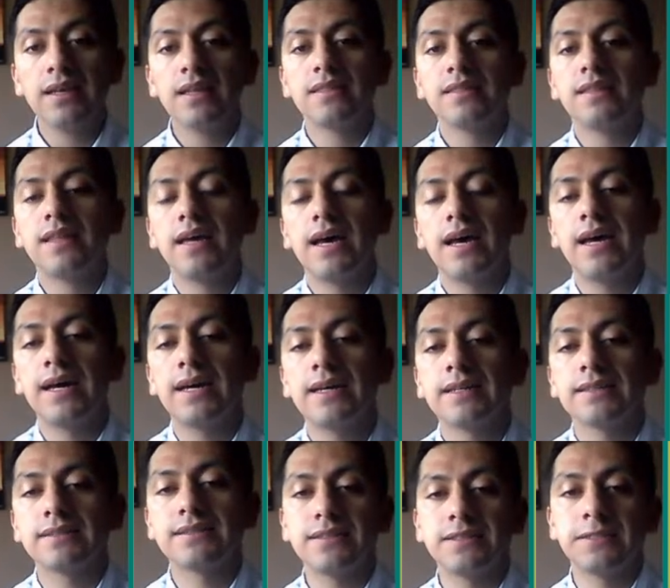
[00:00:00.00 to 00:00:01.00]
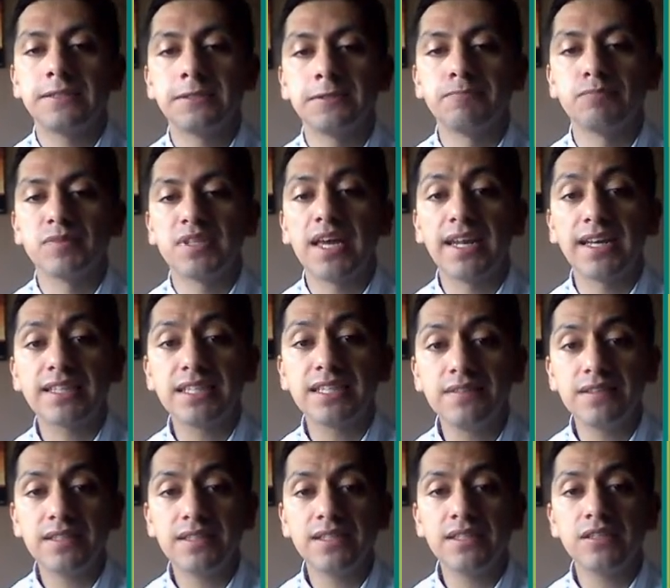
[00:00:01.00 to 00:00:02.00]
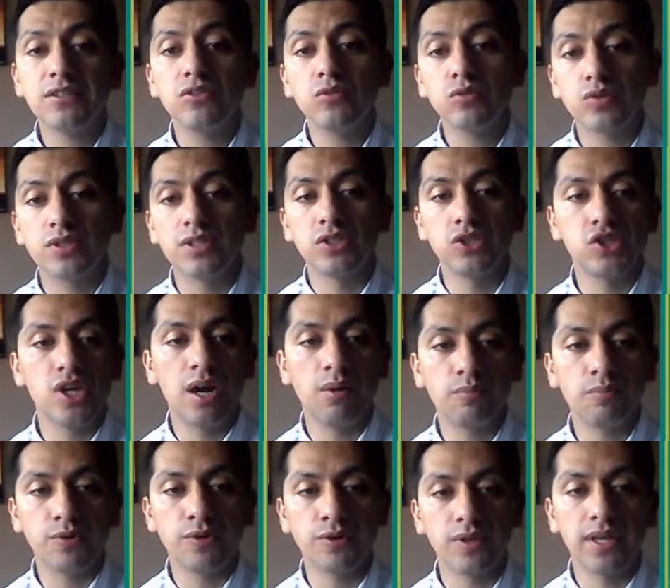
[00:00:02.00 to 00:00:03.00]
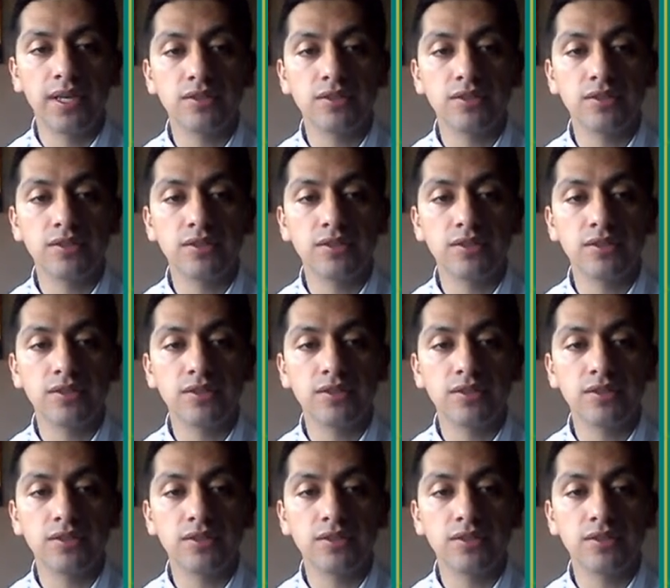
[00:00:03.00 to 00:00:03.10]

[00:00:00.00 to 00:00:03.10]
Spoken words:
that that activity using Jamboard.